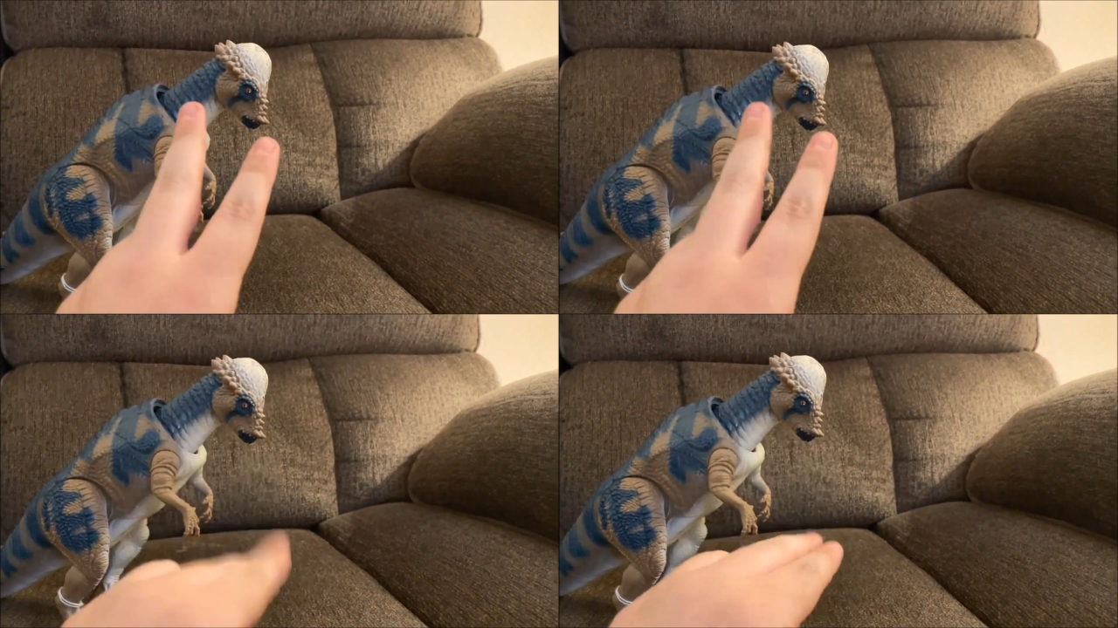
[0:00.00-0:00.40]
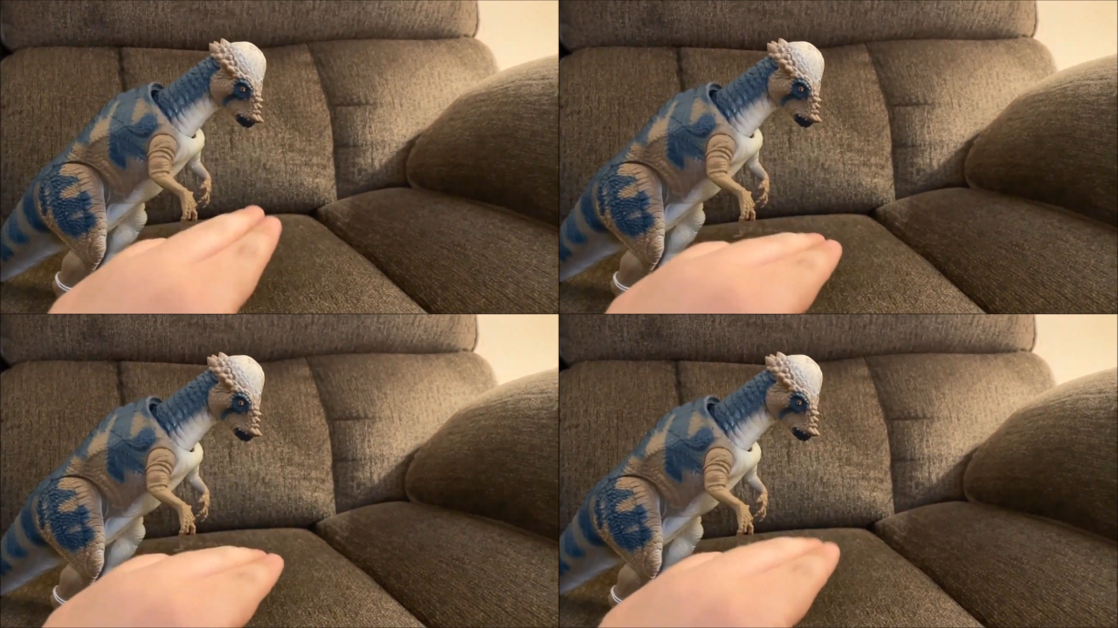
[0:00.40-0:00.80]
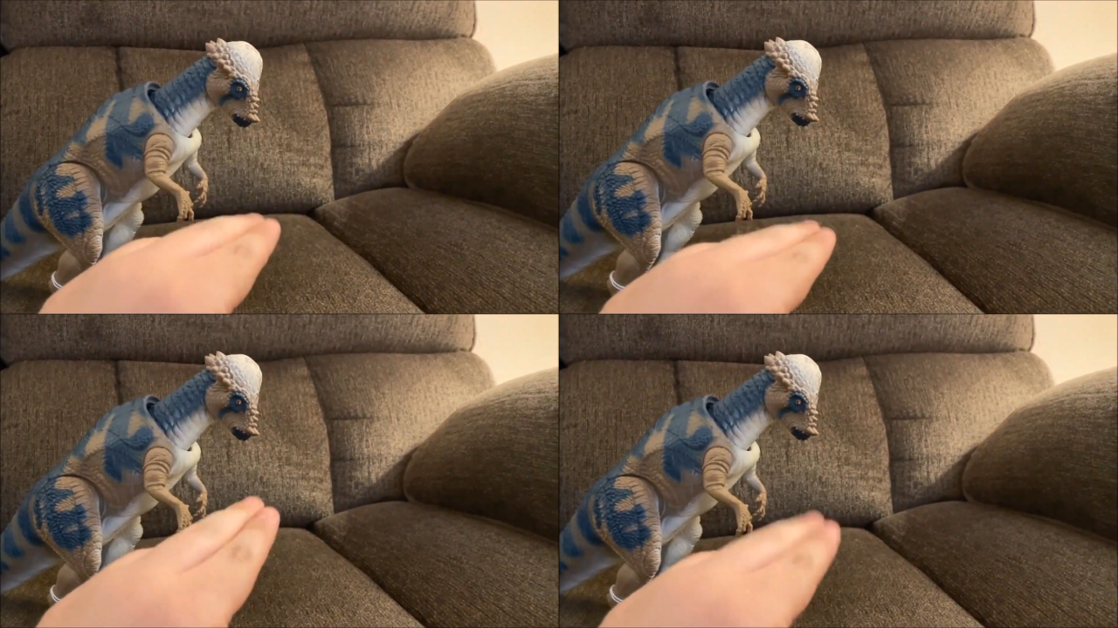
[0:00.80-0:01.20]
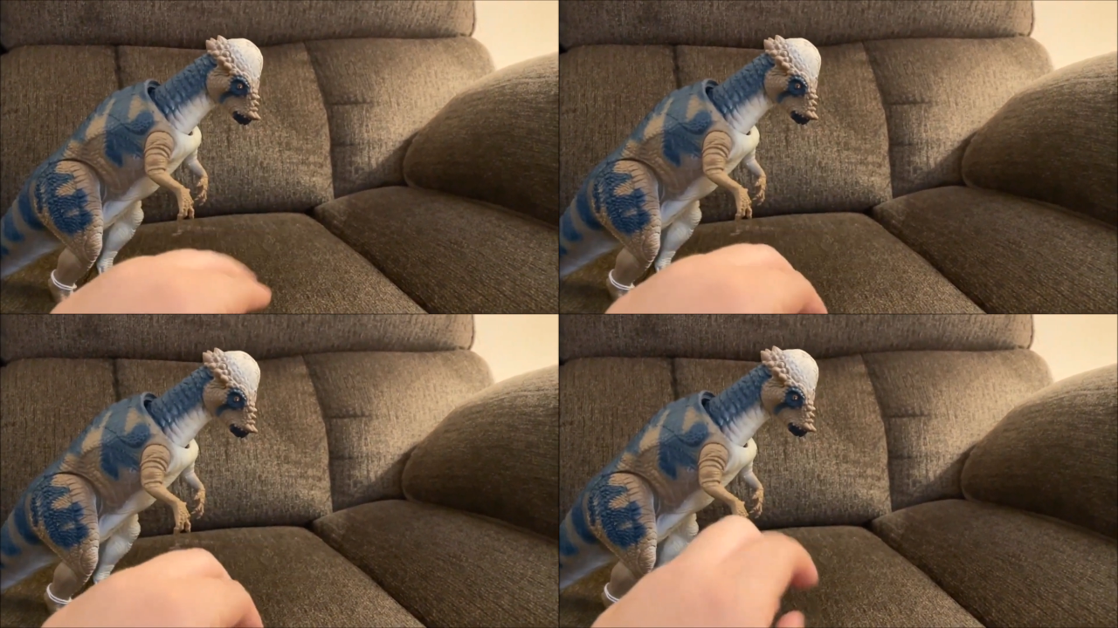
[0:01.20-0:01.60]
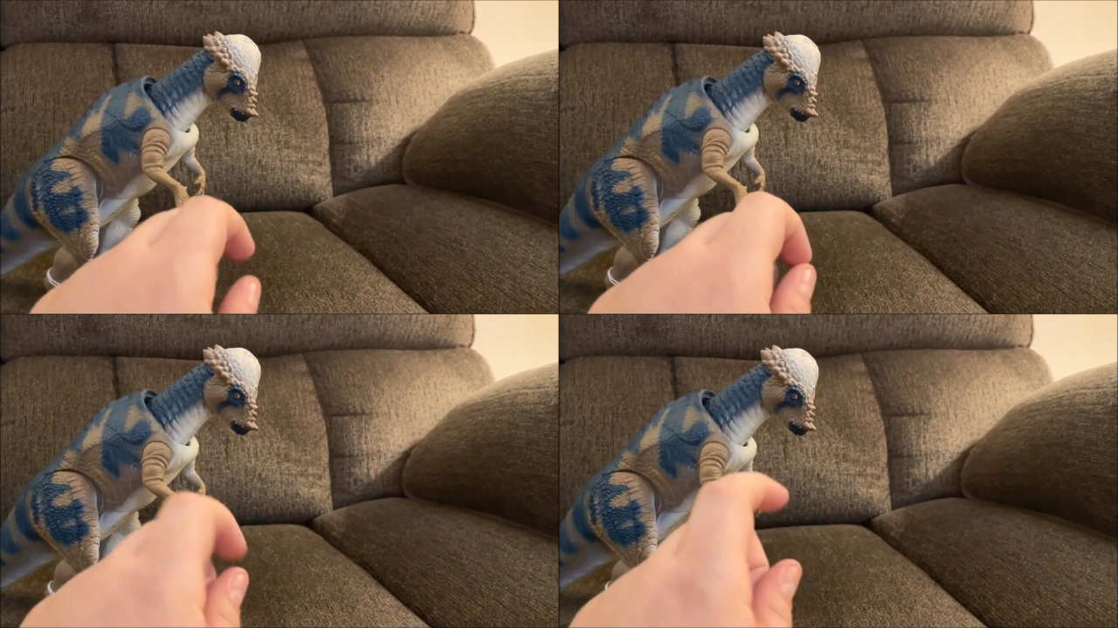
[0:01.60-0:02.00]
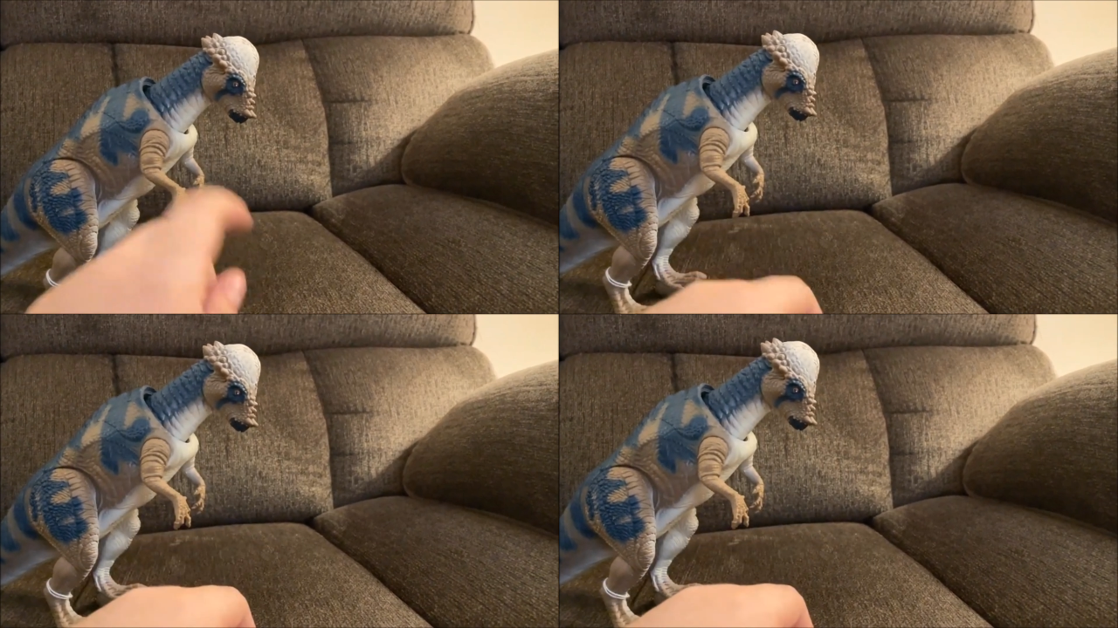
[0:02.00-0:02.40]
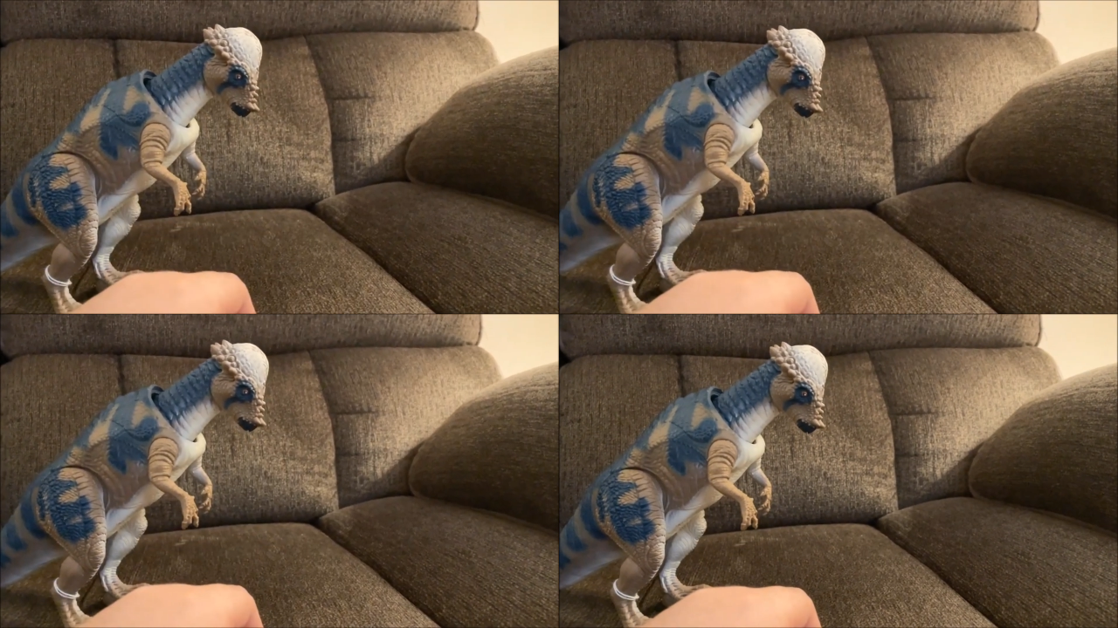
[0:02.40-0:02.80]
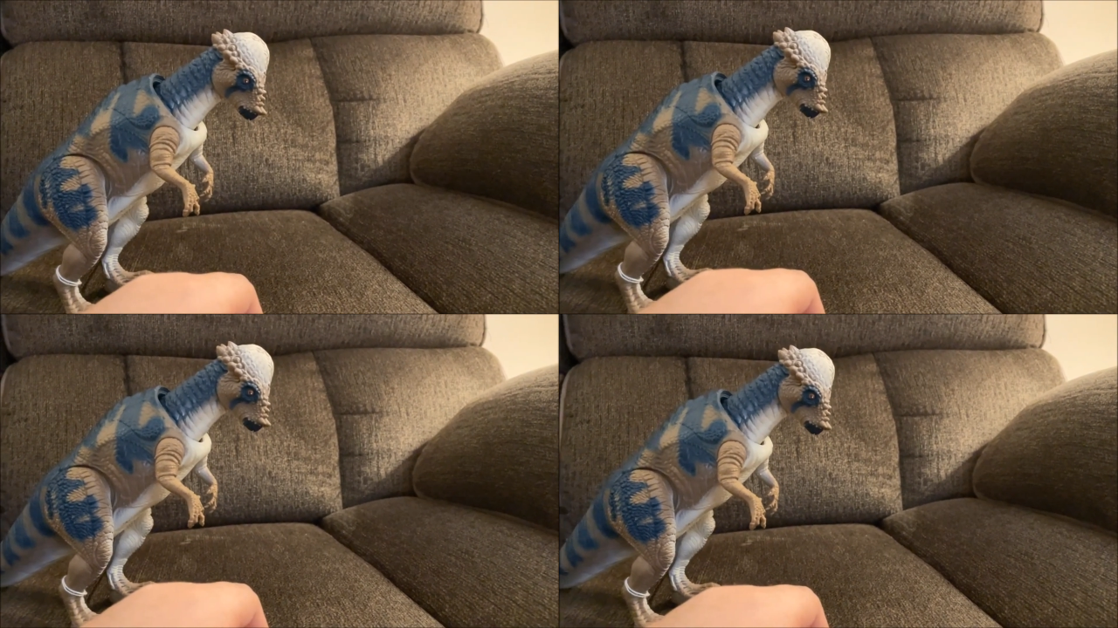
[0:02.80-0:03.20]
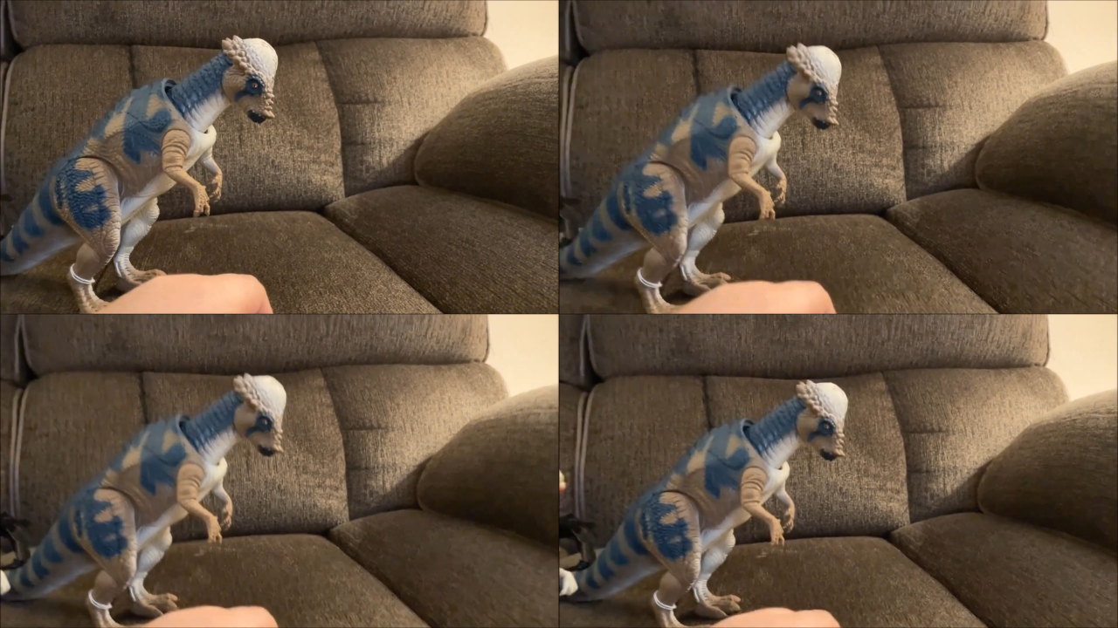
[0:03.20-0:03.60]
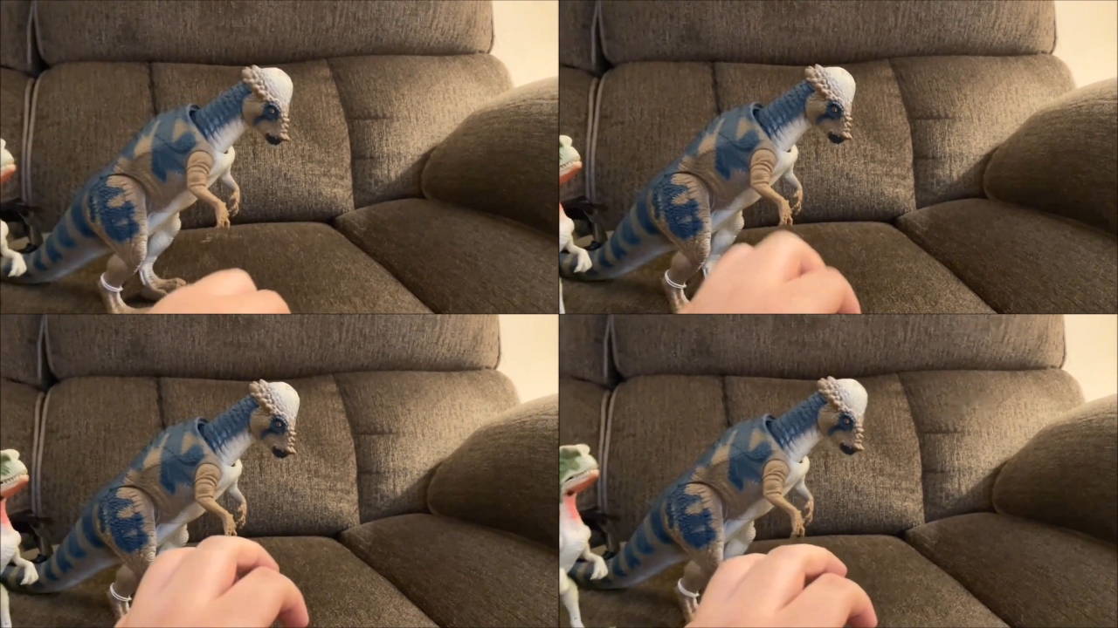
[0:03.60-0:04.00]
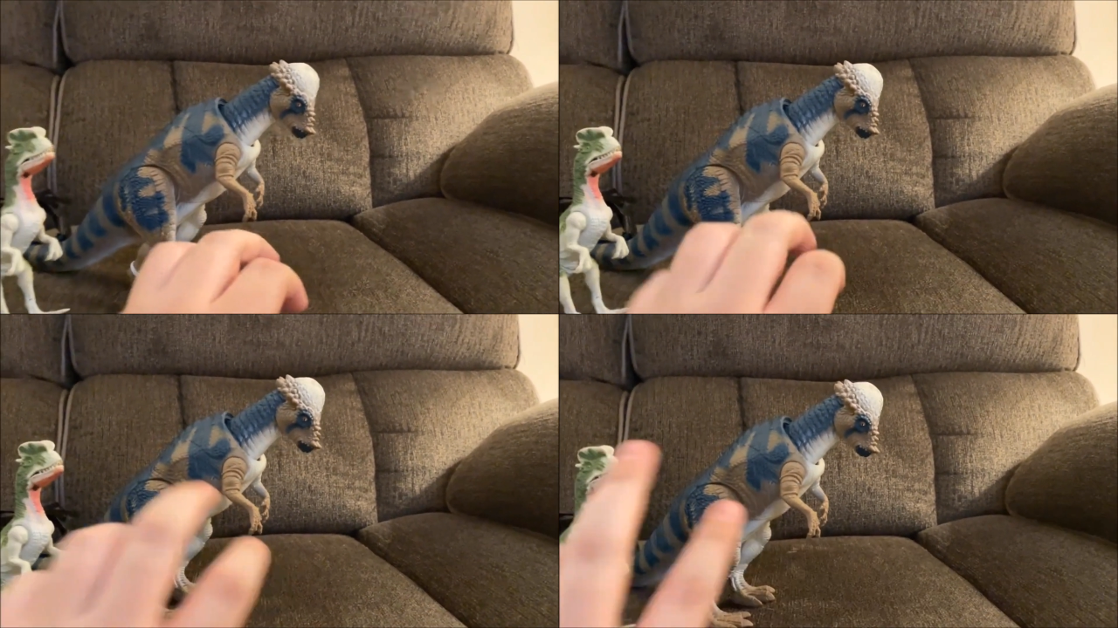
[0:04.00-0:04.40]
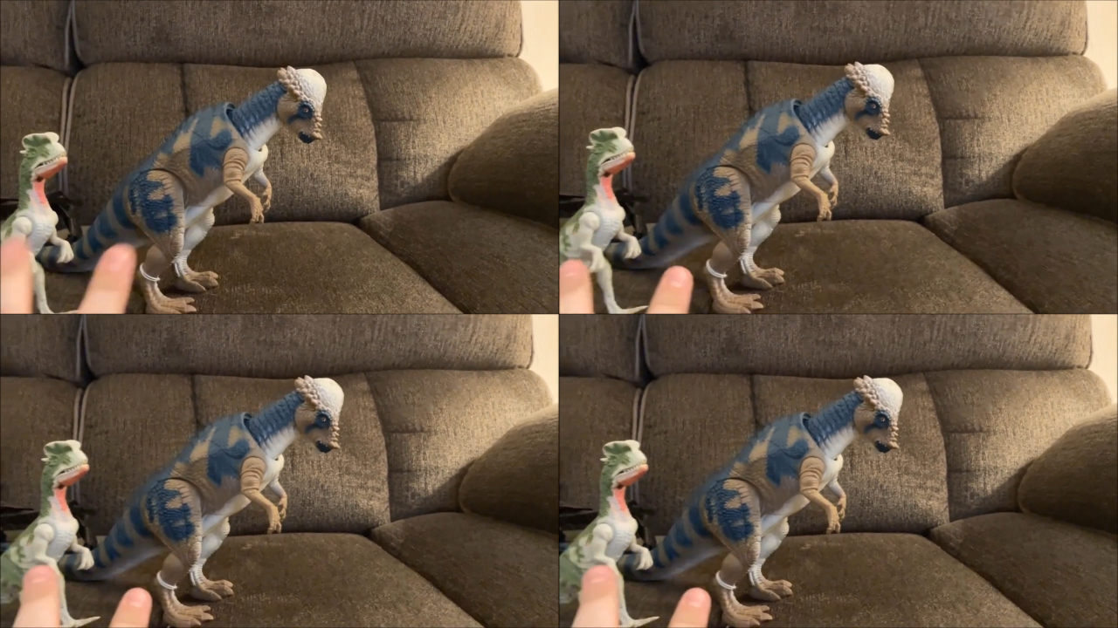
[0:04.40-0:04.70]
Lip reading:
Nobody's mouth can be seen.